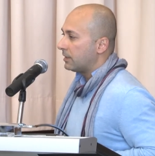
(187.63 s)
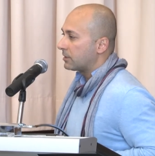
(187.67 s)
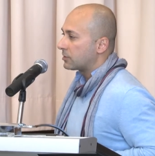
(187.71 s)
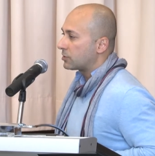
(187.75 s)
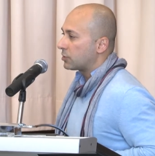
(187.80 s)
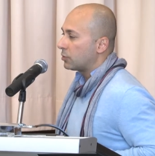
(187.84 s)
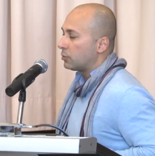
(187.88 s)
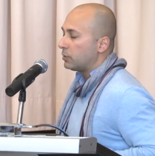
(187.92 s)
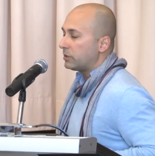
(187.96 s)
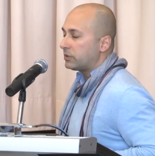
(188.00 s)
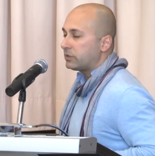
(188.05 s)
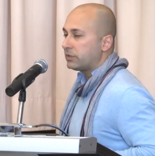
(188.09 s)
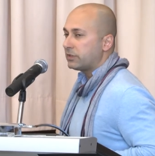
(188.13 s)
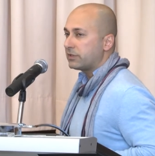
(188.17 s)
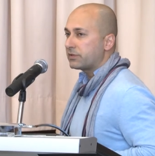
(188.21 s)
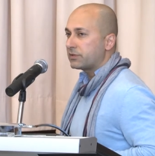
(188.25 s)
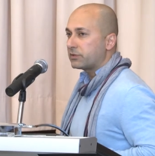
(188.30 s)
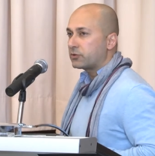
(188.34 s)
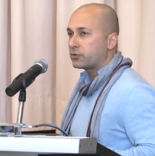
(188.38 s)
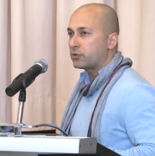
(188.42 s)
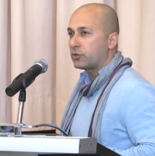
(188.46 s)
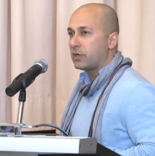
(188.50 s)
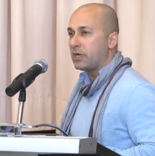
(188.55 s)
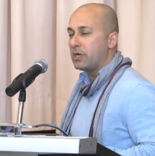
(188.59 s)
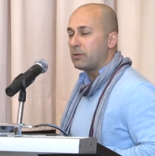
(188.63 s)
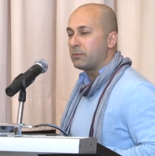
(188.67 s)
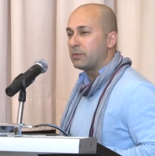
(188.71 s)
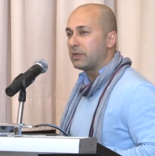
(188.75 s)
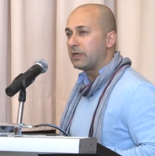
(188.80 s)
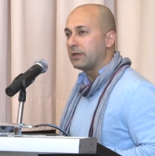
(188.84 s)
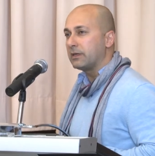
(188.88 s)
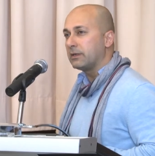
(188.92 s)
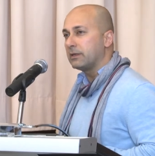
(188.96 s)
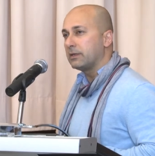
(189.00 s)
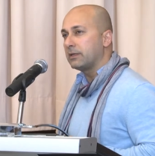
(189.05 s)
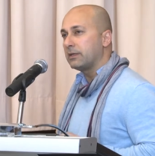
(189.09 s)
So what is
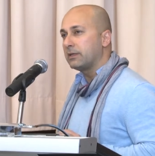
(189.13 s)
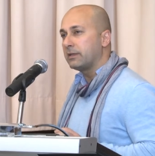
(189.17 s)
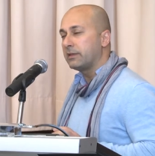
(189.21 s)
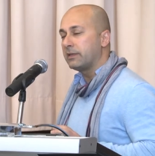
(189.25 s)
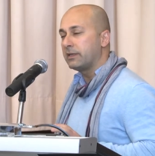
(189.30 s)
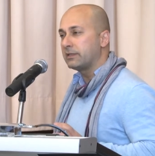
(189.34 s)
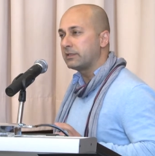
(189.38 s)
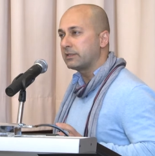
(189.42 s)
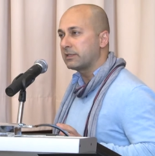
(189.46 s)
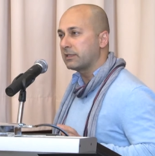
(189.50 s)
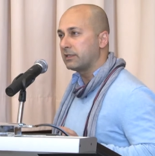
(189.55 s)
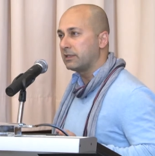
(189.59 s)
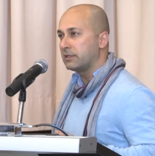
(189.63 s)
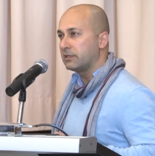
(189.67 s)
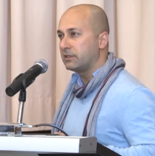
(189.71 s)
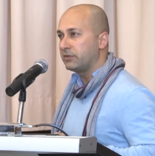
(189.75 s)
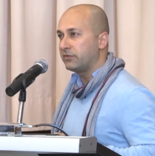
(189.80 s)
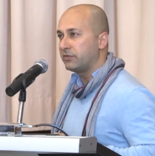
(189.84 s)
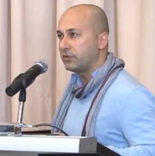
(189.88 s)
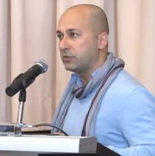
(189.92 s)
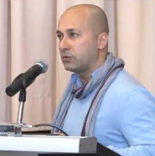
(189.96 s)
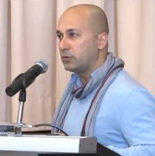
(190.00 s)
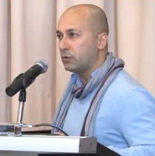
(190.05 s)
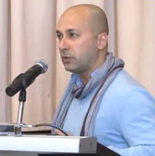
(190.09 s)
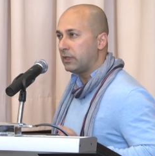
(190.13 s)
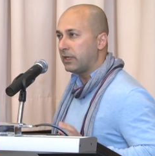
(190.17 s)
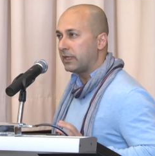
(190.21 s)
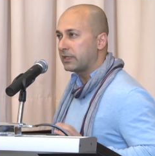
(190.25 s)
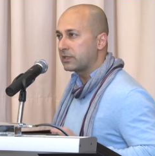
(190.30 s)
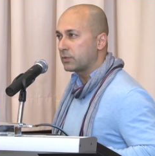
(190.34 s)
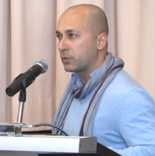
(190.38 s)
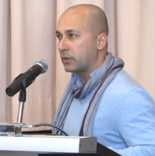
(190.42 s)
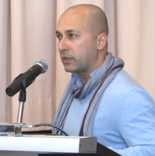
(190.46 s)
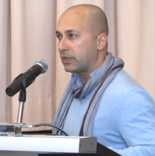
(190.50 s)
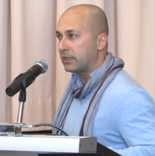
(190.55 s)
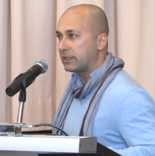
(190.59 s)
trauma? There is an individual
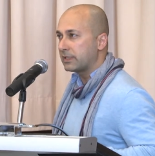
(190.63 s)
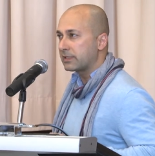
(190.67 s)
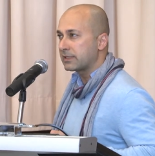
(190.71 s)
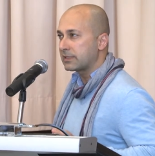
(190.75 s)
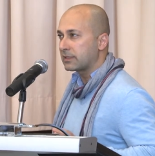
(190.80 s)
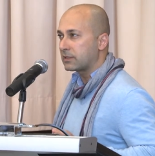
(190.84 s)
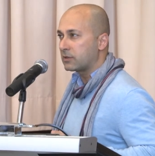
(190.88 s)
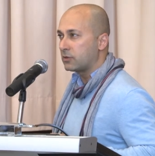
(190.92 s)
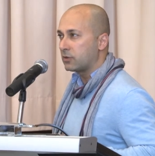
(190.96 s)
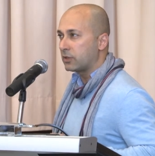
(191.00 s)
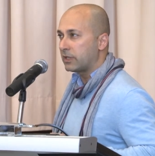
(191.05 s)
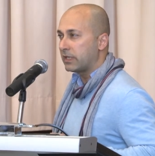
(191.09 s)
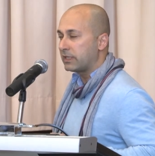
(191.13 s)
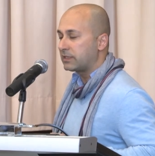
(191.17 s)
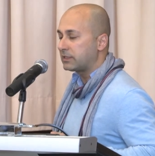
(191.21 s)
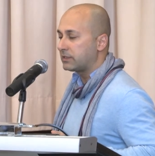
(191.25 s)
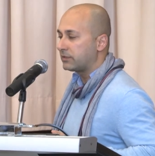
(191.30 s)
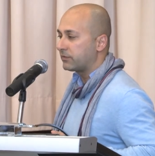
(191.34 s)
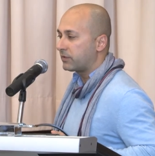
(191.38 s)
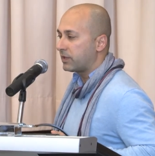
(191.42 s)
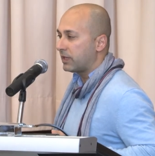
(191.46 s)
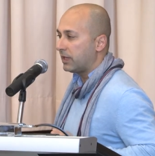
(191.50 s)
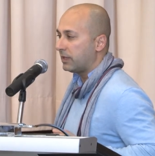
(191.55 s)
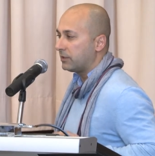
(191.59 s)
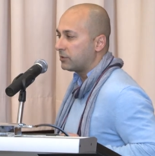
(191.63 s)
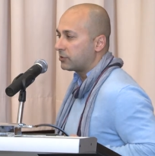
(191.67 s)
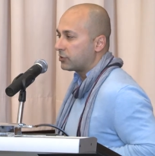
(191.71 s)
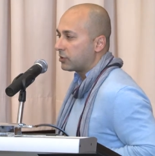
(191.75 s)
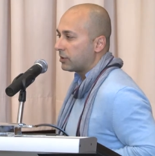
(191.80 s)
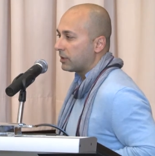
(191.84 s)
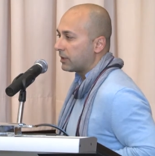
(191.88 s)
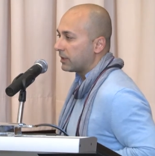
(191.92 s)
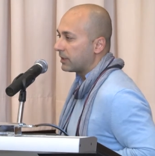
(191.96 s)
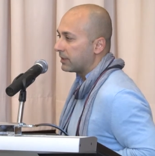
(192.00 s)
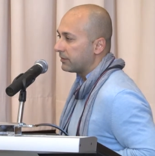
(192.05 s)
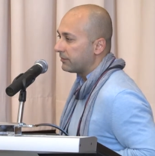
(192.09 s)
as well as a collective
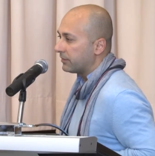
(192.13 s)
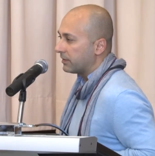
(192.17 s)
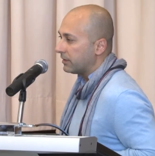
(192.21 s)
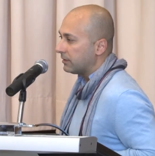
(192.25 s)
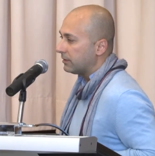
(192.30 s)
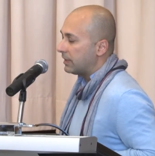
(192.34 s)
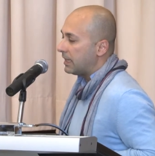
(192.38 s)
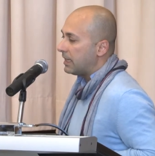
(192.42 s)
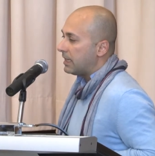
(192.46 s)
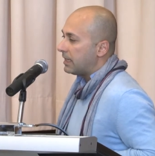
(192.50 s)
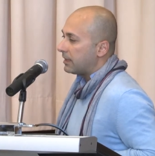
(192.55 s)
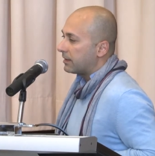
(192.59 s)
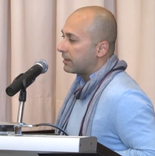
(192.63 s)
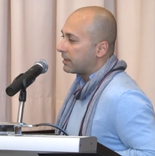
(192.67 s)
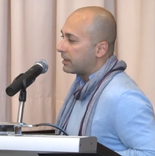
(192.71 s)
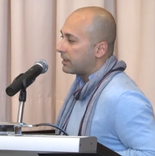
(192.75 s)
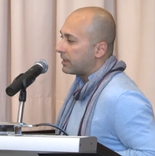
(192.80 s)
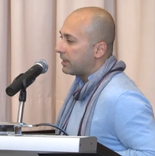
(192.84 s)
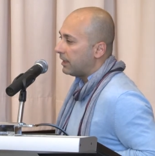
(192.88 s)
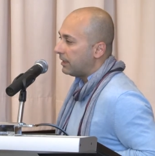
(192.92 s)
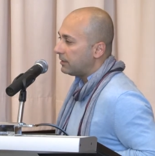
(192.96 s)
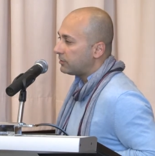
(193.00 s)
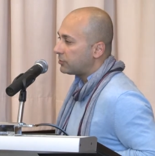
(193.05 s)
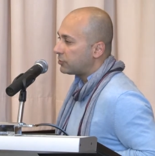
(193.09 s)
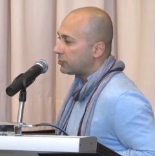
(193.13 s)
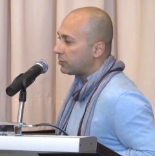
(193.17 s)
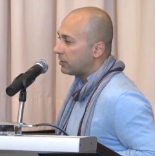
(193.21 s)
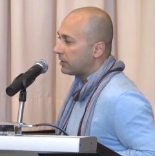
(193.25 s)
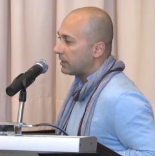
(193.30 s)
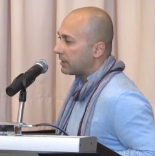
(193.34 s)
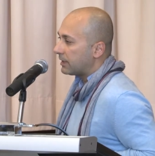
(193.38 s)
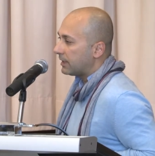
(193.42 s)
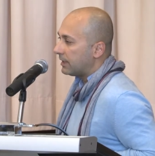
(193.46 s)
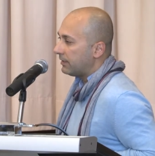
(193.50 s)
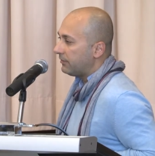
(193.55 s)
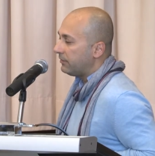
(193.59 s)
cultural level. The cultural
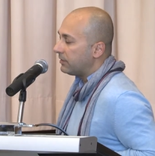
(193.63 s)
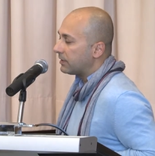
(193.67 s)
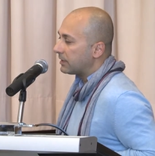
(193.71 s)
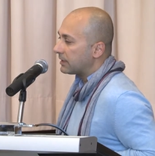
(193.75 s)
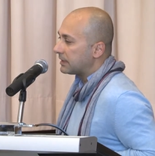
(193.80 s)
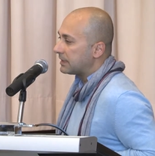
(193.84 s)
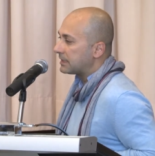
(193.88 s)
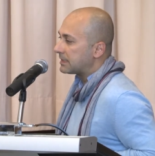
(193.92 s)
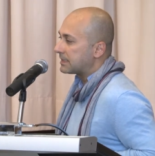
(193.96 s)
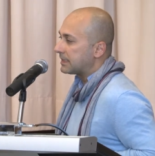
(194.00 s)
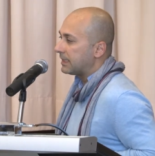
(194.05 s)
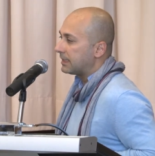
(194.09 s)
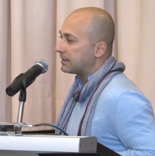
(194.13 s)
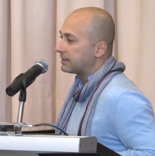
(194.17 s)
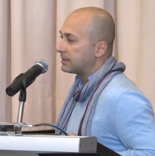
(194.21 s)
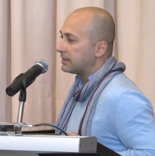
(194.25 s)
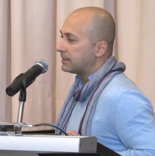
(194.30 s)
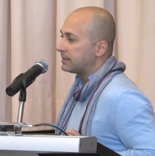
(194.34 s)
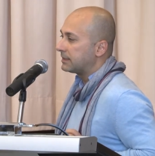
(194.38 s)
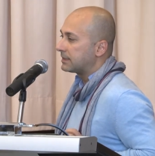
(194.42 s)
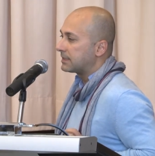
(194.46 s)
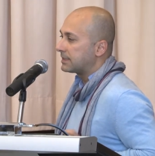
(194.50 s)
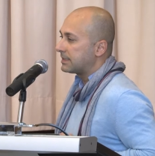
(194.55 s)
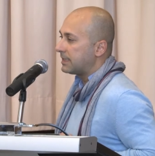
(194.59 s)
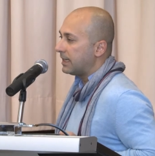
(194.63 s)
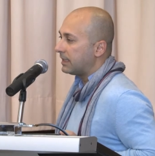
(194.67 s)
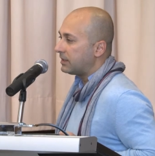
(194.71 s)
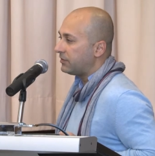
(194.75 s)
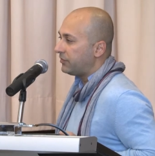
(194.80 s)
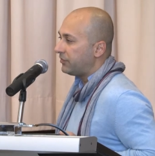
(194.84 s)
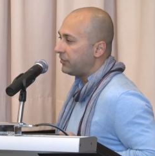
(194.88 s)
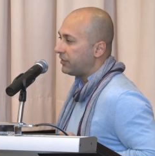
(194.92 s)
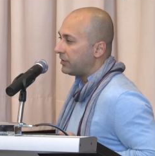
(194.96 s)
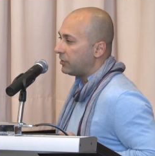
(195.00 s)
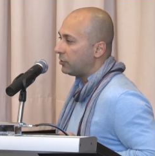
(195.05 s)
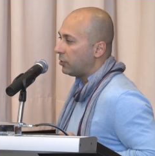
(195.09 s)
level is that it is
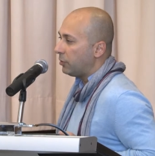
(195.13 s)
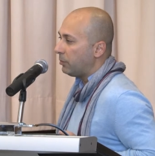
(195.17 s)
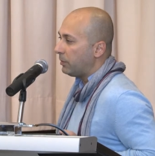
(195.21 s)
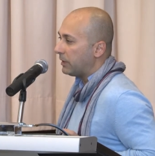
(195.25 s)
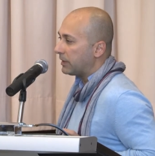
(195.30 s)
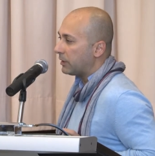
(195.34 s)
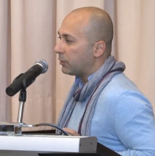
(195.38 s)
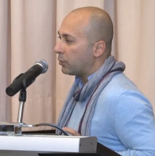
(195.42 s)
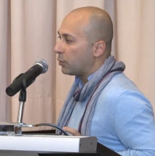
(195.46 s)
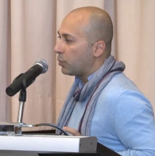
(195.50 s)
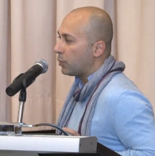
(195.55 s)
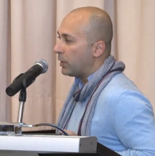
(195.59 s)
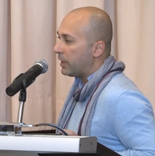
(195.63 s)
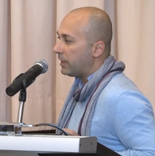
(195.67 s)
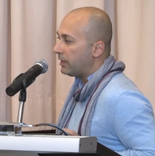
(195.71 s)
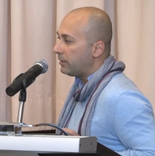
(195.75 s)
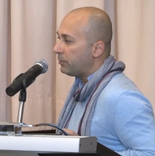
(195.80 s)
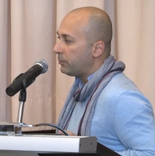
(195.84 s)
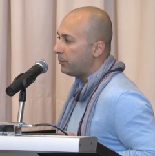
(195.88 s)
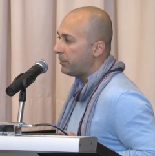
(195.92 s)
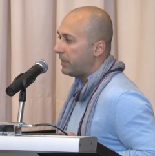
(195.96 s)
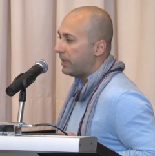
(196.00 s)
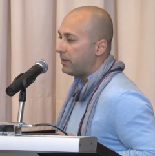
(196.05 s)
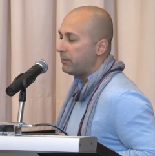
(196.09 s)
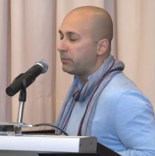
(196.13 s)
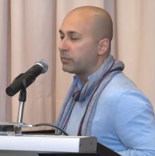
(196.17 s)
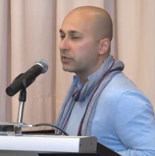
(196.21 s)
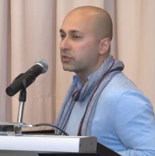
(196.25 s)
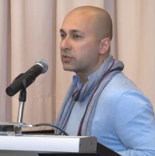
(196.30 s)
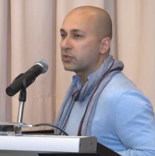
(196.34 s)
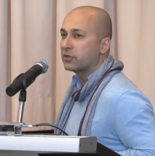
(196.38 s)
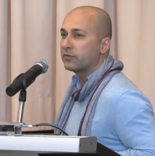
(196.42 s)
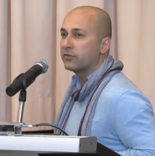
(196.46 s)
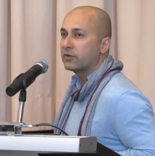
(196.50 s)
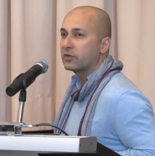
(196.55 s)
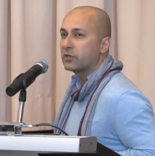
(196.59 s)
that phenomena when
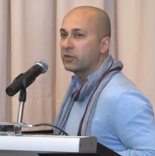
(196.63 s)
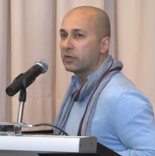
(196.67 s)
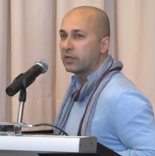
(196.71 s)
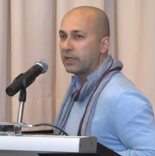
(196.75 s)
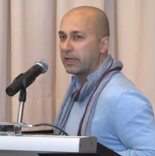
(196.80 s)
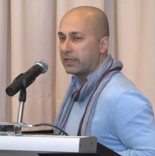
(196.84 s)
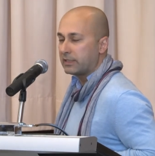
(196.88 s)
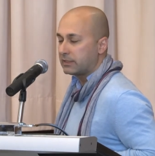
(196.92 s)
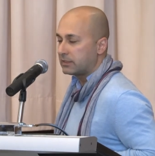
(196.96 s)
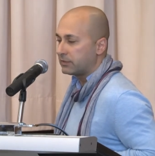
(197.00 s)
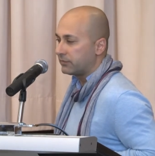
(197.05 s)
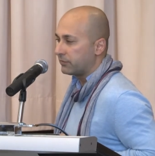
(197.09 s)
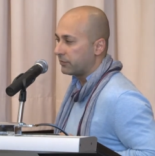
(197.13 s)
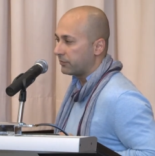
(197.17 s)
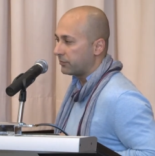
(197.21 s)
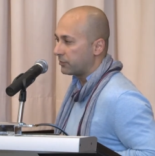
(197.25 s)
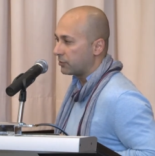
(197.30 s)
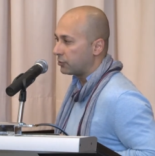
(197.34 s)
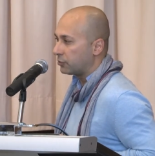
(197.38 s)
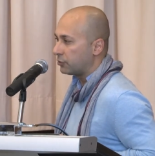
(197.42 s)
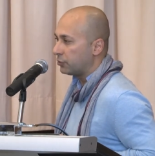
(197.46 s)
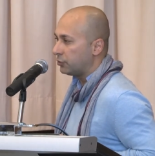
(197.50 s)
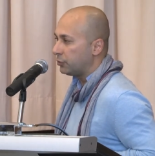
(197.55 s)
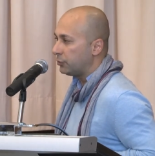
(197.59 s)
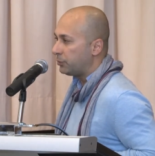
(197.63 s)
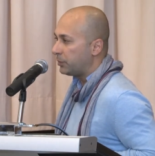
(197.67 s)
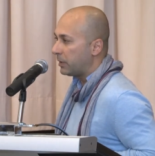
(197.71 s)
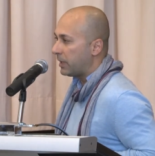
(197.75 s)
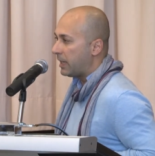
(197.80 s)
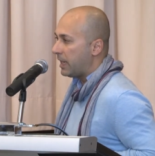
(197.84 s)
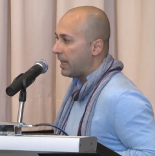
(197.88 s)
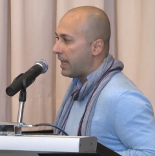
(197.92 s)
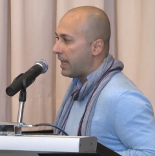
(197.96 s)
members of a collective, of a group,